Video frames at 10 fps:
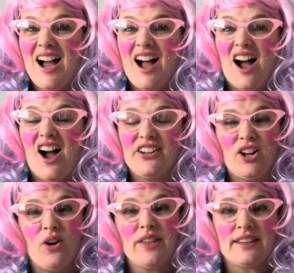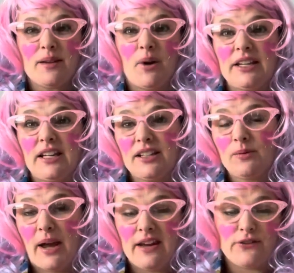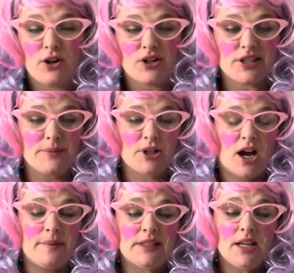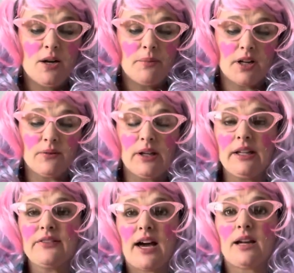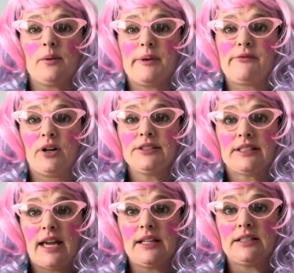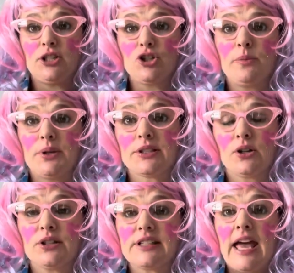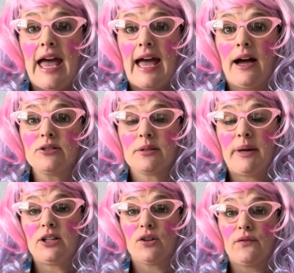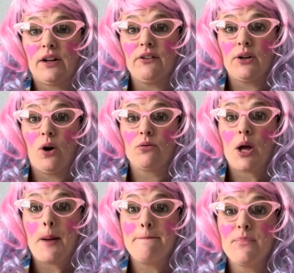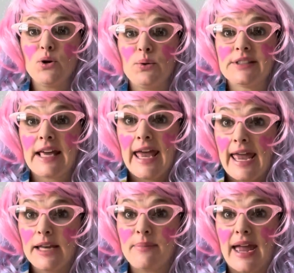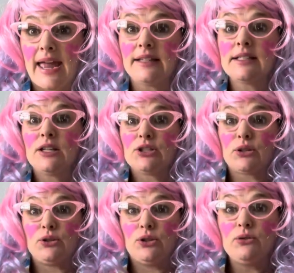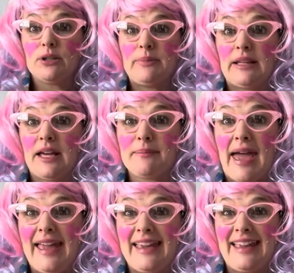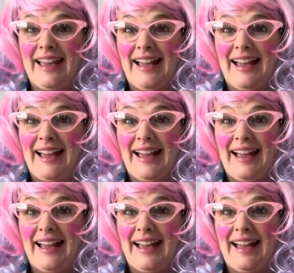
I know that they might get in the way for her sometimes, but I really thought it would be fun today to teach you boys and girls how to make your very own moose headband so you can be like Maggie.